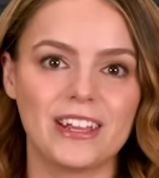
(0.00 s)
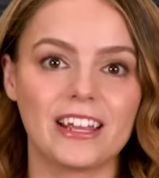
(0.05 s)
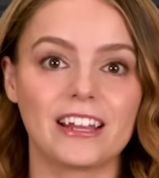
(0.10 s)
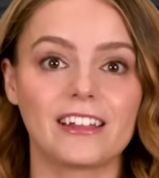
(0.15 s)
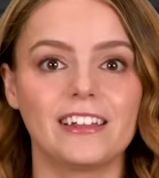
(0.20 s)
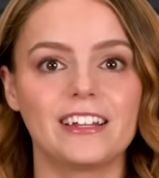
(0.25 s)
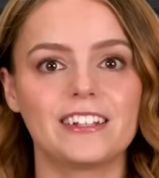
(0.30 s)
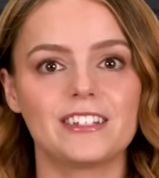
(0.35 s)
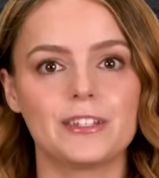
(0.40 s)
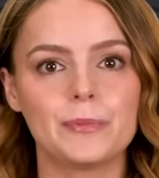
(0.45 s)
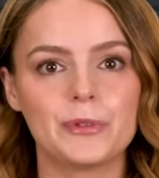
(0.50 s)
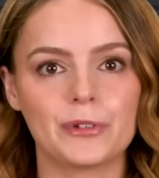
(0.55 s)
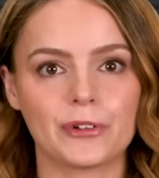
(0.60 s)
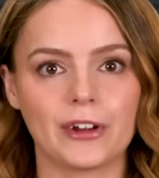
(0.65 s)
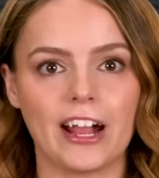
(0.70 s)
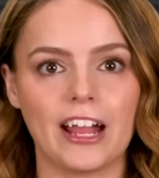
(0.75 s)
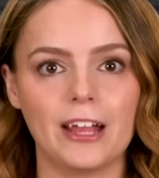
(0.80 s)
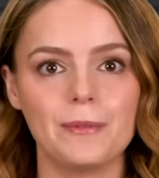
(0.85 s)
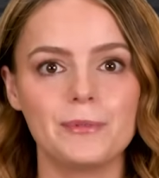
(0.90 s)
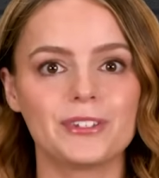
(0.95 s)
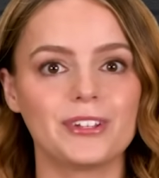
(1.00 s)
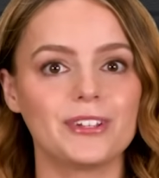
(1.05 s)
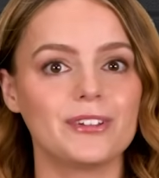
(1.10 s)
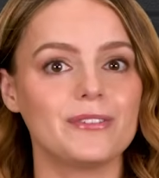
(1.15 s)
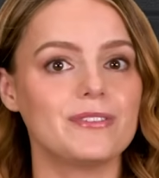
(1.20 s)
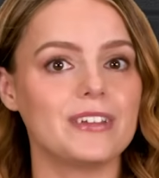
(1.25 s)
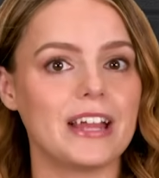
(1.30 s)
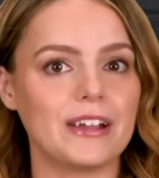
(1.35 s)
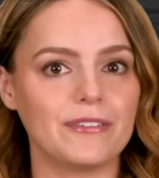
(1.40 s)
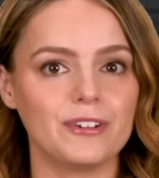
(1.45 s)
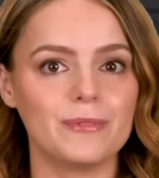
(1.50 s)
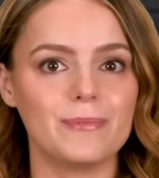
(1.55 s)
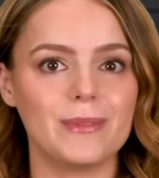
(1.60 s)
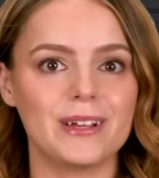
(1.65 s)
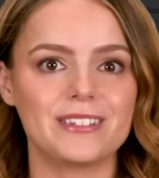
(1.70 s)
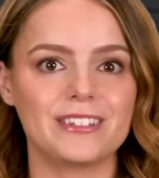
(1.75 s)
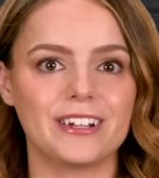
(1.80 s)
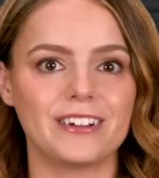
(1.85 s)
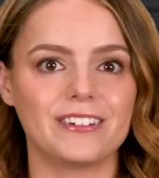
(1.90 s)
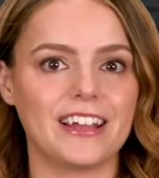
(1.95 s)
Click subscribe so you never
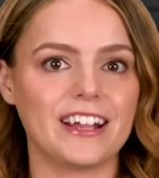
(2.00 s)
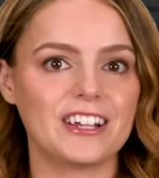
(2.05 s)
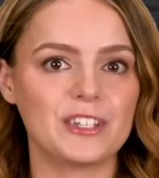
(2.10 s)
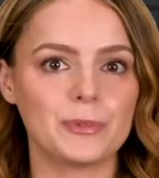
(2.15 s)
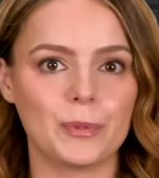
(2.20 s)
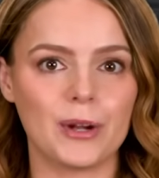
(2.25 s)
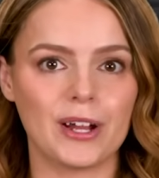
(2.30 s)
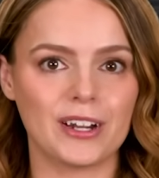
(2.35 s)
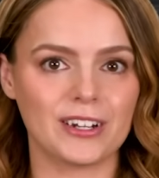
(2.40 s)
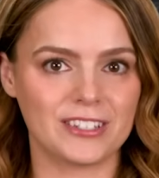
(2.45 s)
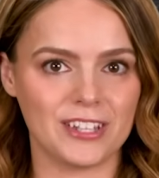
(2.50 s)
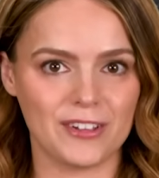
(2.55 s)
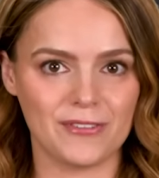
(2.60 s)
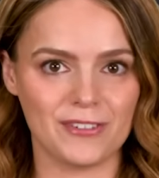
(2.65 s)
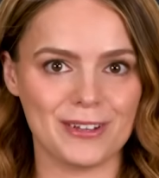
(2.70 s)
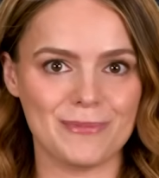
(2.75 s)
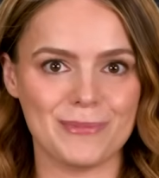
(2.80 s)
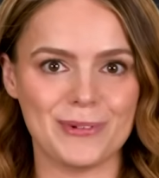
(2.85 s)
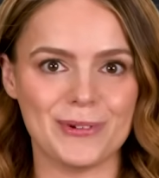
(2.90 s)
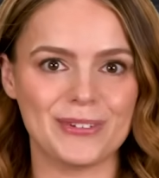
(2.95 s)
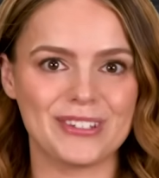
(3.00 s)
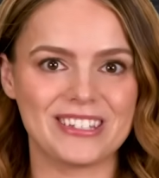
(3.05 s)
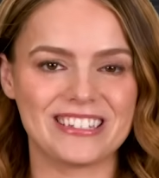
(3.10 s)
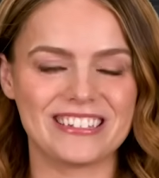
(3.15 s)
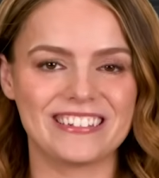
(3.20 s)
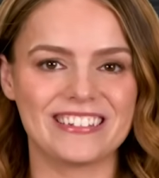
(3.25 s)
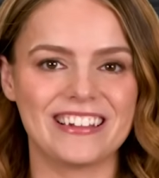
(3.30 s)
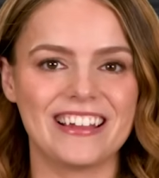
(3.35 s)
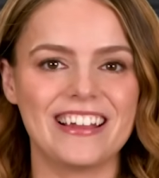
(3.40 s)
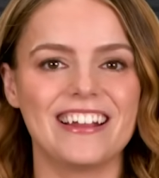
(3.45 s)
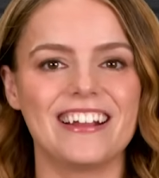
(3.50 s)
miss our next productivity boost.